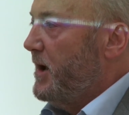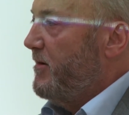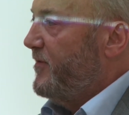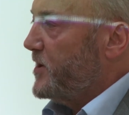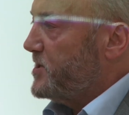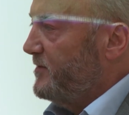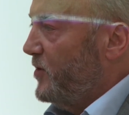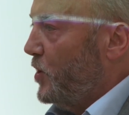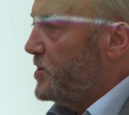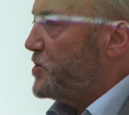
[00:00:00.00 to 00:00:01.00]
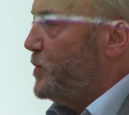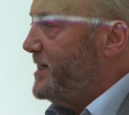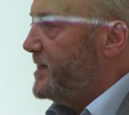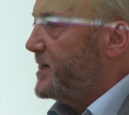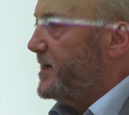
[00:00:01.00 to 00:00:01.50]
First of all,
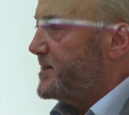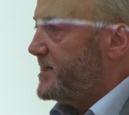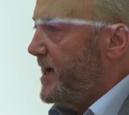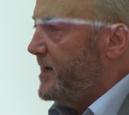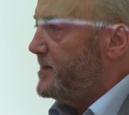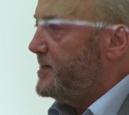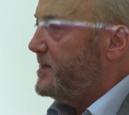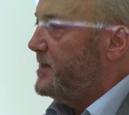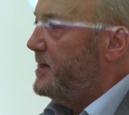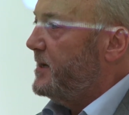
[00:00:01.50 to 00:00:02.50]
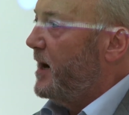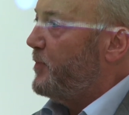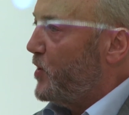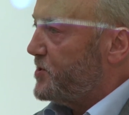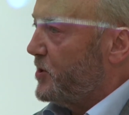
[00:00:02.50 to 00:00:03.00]
Sweden can send a
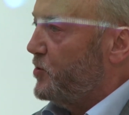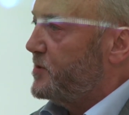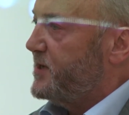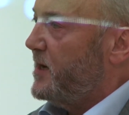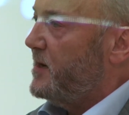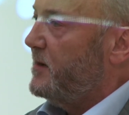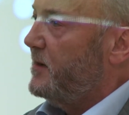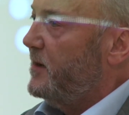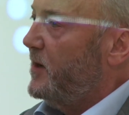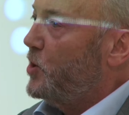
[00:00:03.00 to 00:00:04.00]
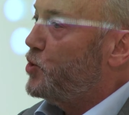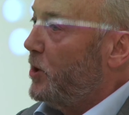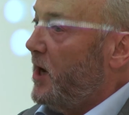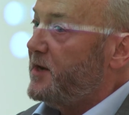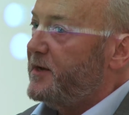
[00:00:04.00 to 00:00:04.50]
prosecutor to
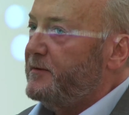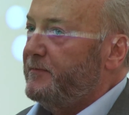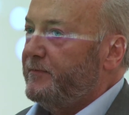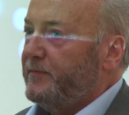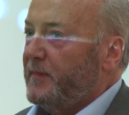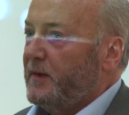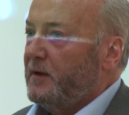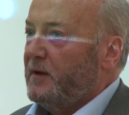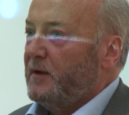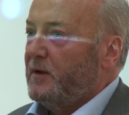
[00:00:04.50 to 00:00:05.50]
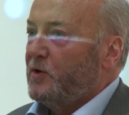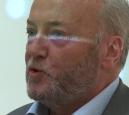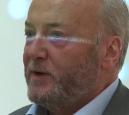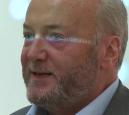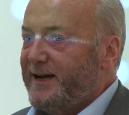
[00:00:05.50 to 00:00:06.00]
London
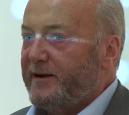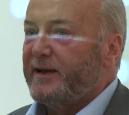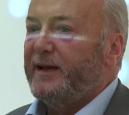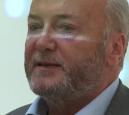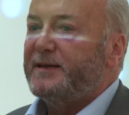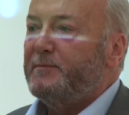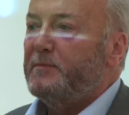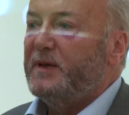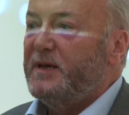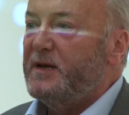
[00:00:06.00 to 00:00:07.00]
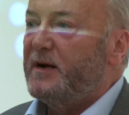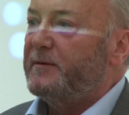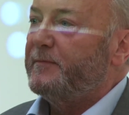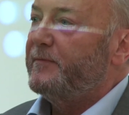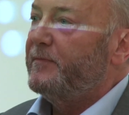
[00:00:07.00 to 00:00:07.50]
to interrogate him
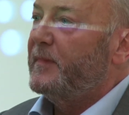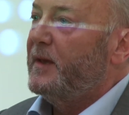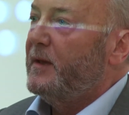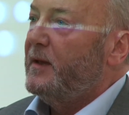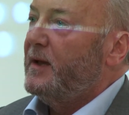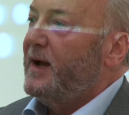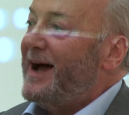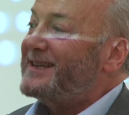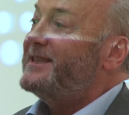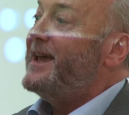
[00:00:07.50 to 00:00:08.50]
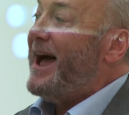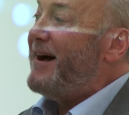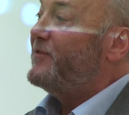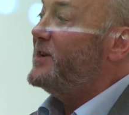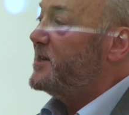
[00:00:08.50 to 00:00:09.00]
here, as they
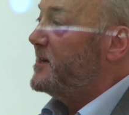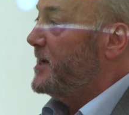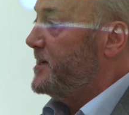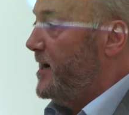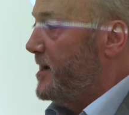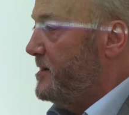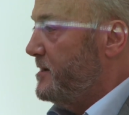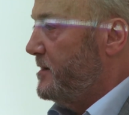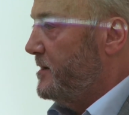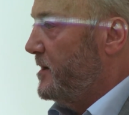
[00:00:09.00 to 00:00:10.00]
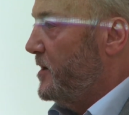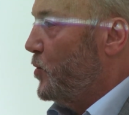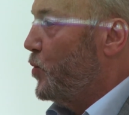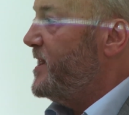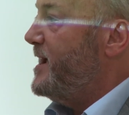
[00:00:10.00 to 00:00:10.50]
have recently done
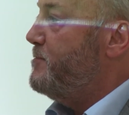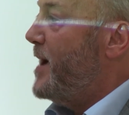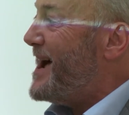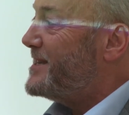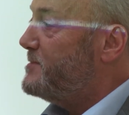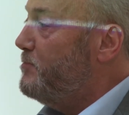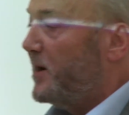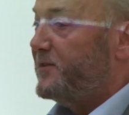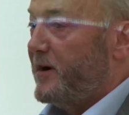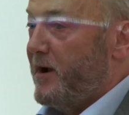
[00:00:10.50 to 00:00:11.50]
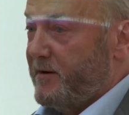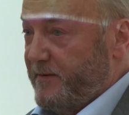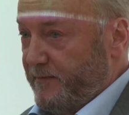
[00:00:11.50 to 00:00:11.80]
with a mass murderer,